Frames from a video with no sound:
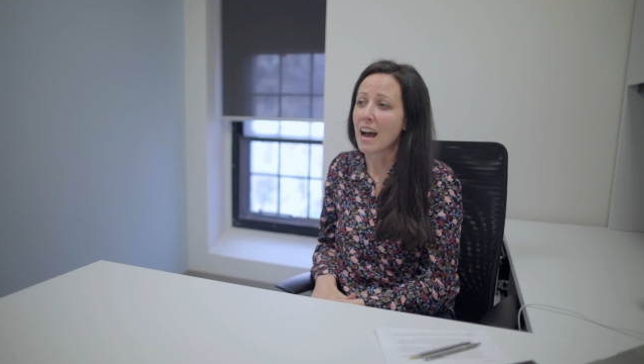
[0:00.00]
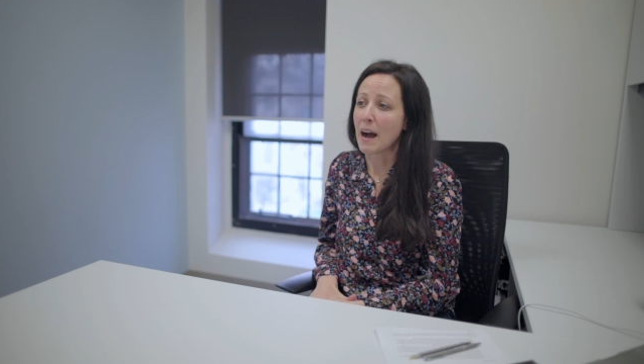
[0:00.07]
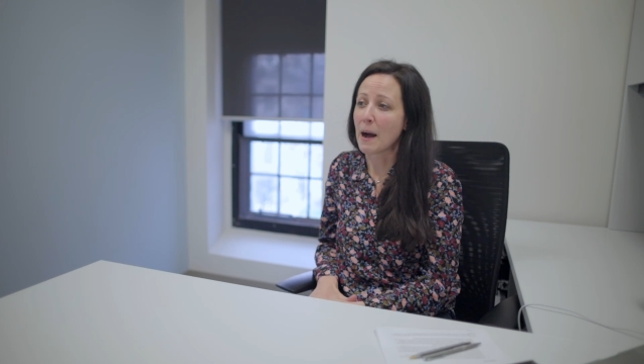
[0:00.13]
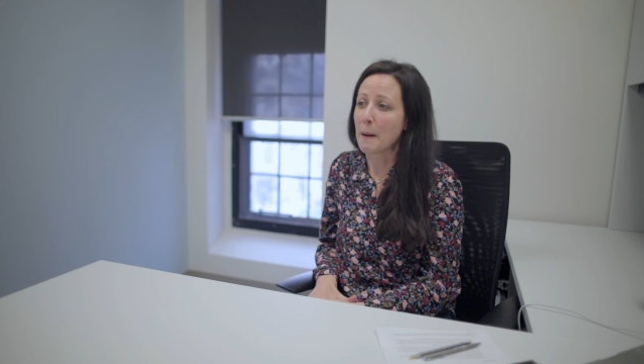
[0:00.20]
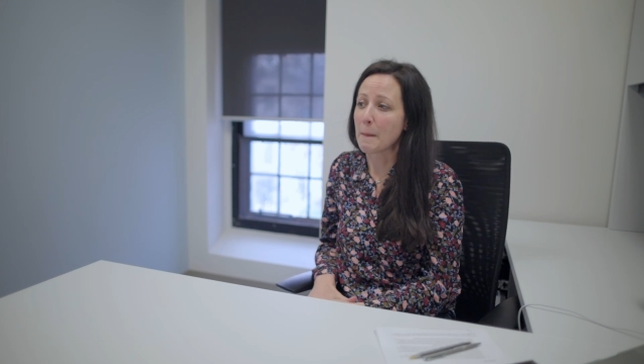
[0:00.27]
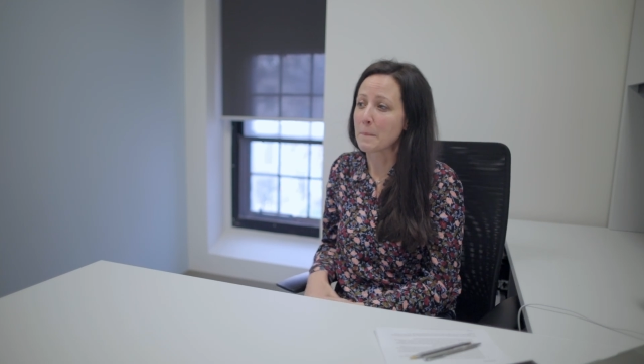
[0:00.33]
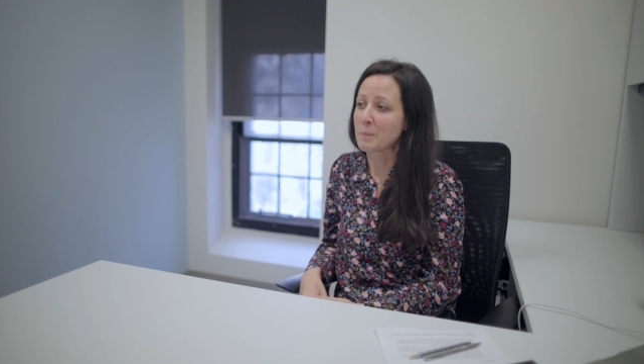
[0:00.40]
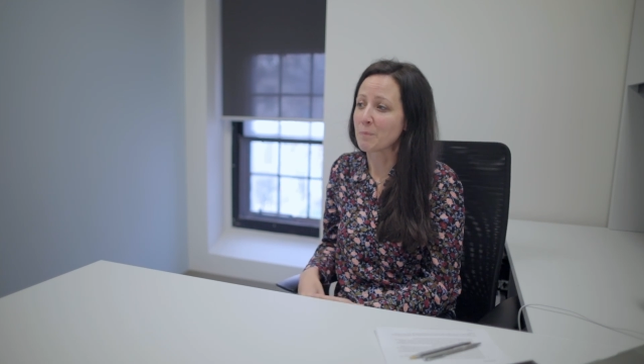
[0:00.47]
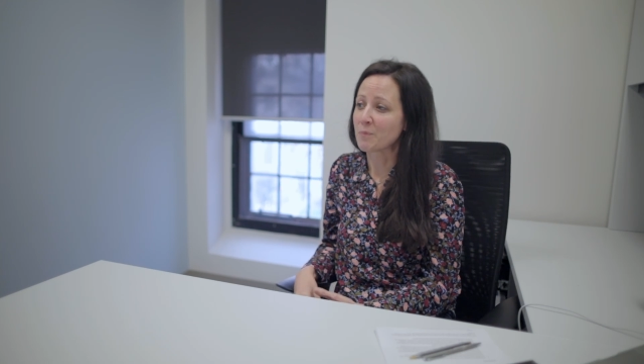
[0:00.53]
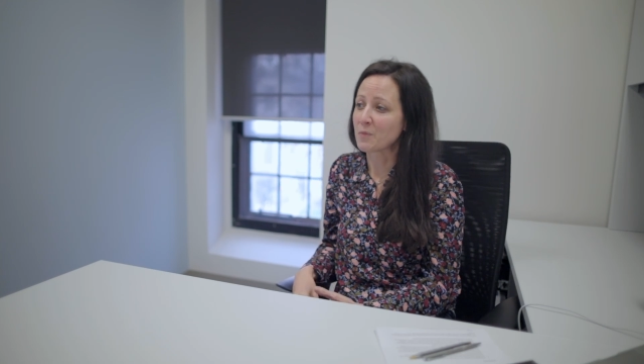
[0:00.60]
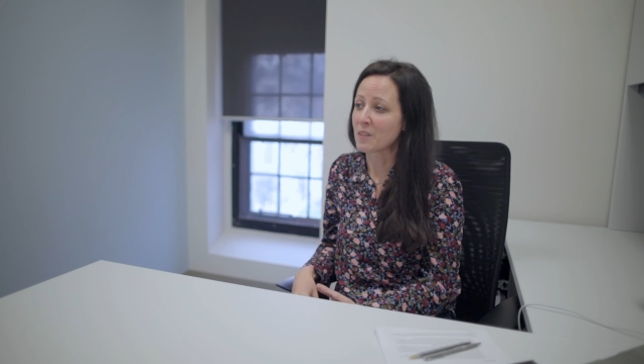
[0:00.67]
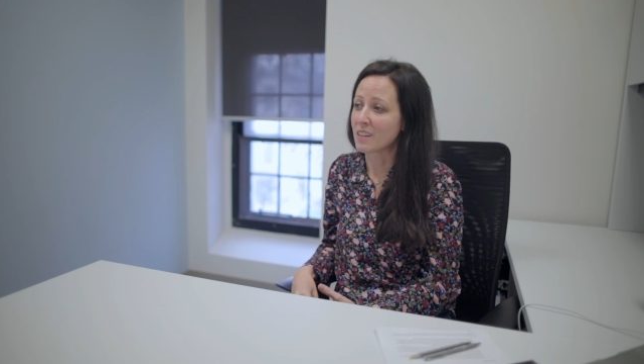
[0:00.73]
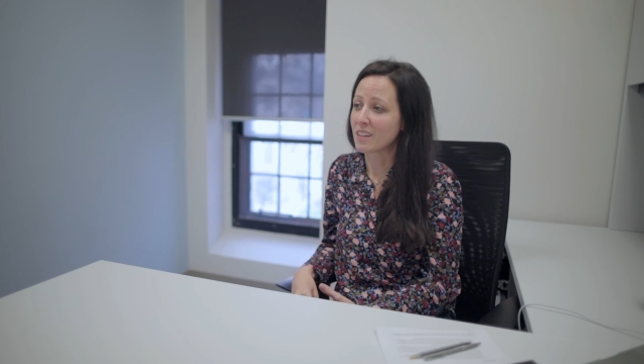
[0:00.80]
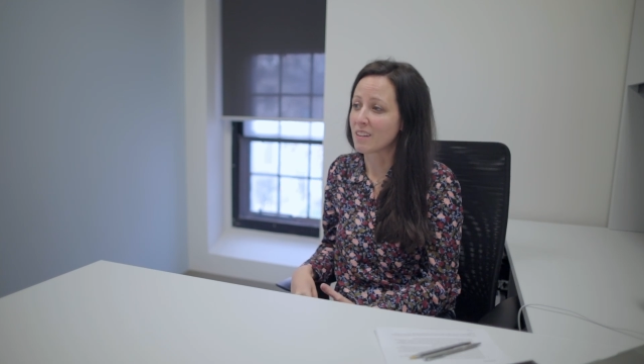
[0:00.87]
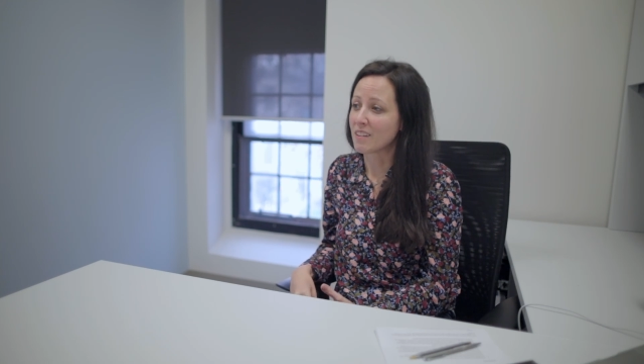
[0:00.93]

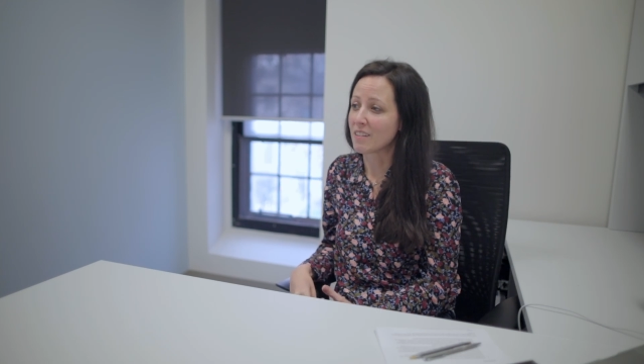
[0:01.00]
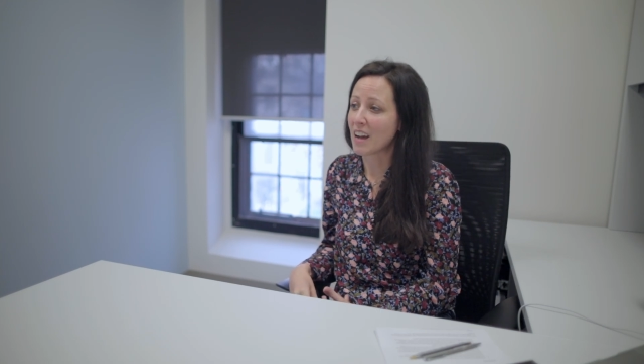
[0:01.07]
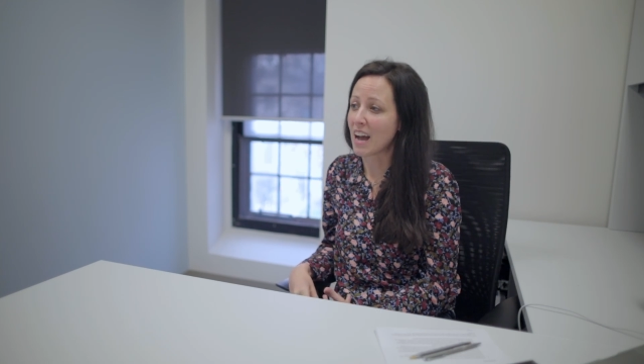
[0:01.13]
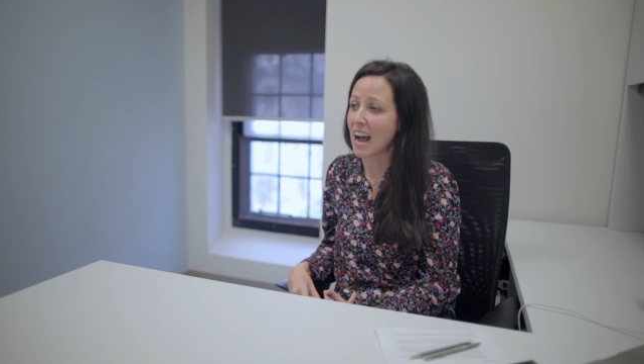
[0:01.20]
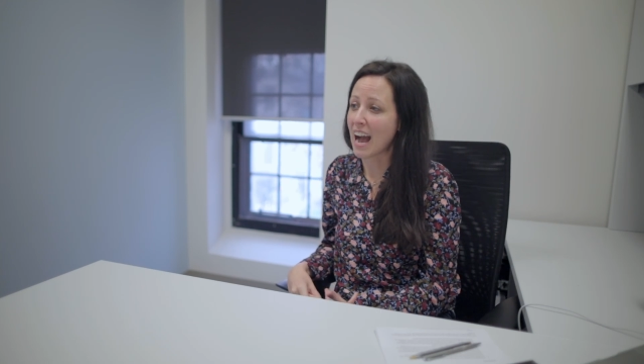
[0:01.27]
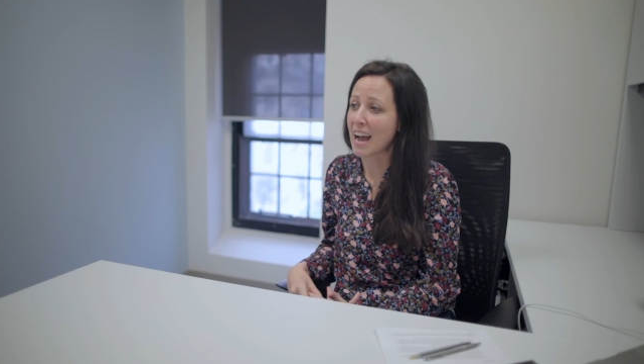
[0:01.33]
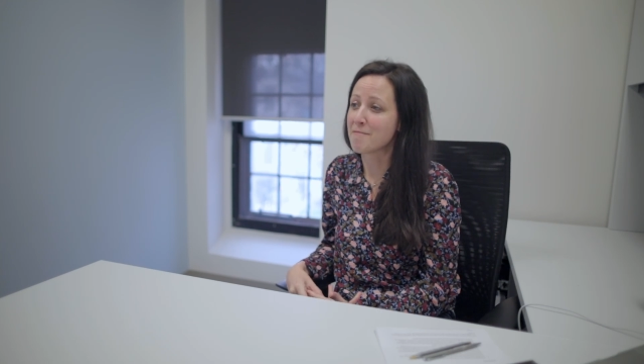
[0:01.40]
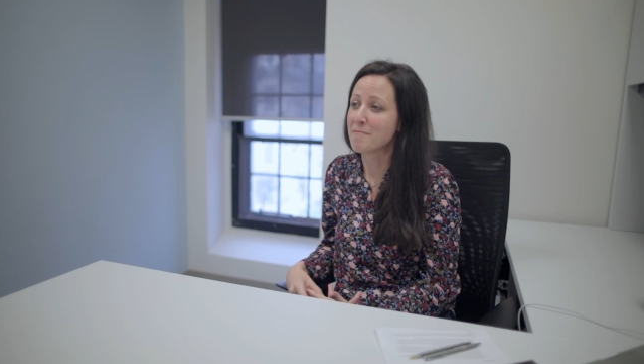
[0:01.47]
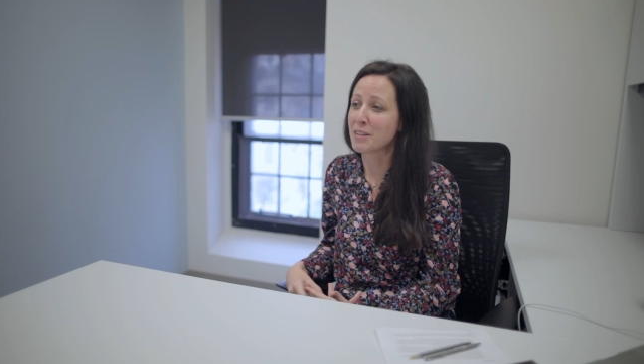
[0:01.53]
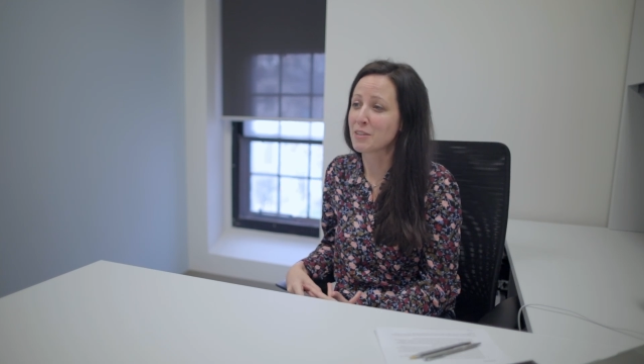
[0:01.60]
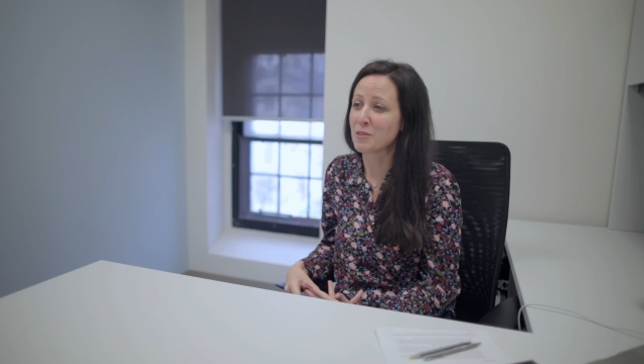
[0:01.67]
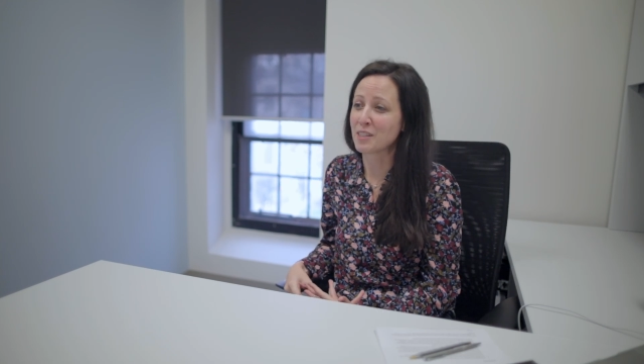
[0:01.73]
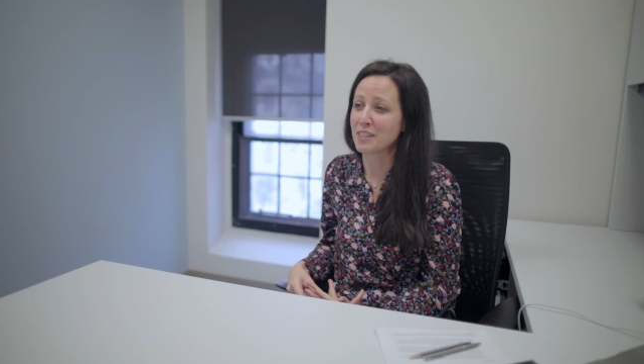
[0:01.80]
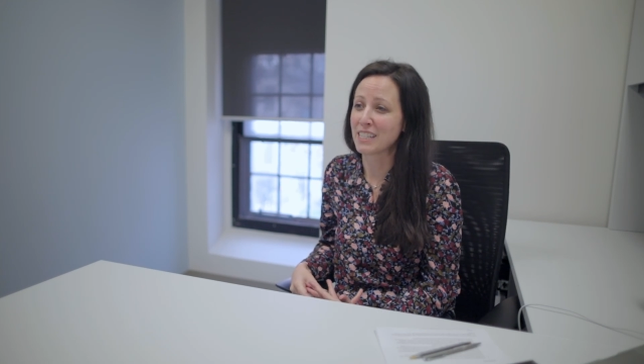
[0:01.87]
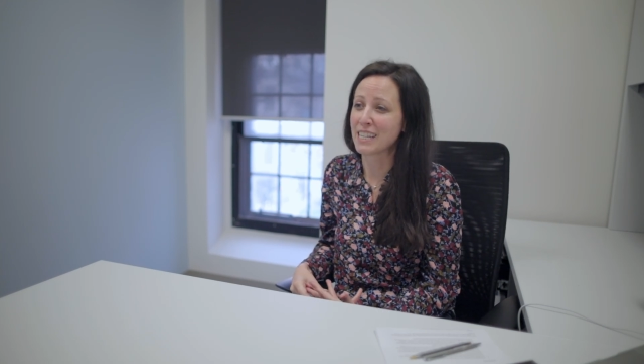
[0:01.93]
I'm
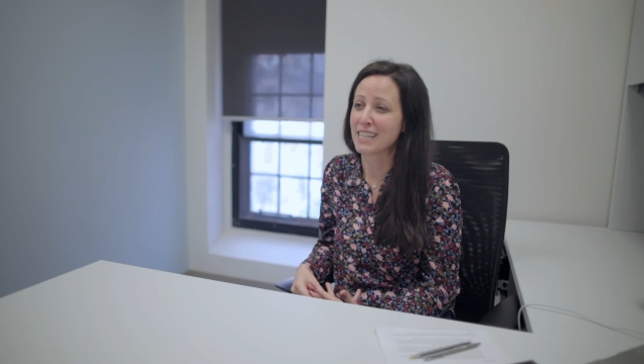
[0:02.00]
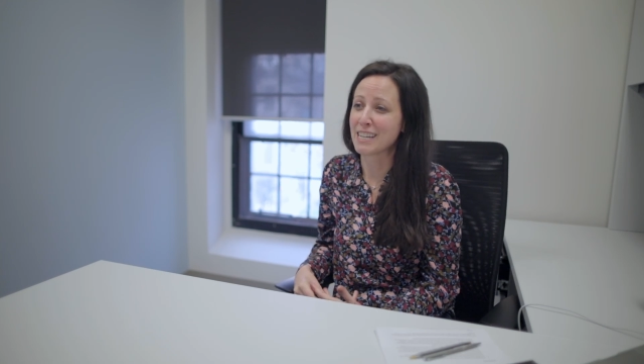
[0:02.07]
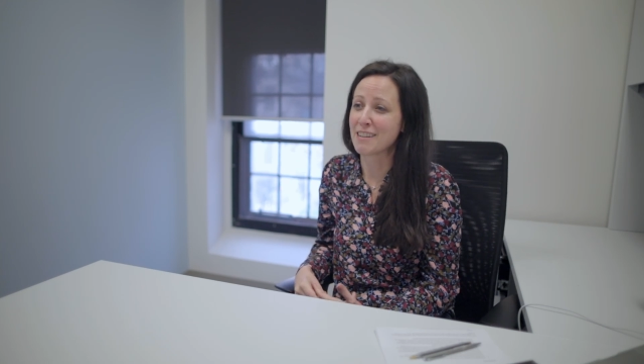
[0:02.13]
interested